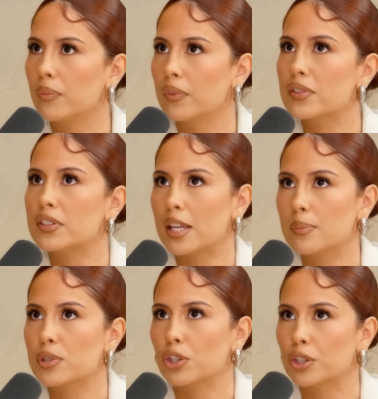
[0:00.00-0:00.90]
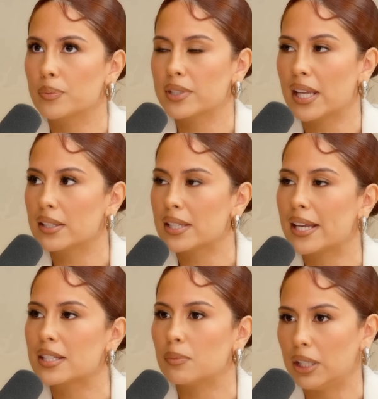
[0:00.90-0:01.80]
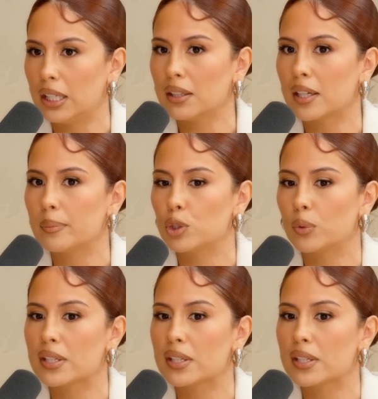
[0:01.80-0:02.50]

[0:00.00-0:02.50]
the same circumstance as me, that I'm doing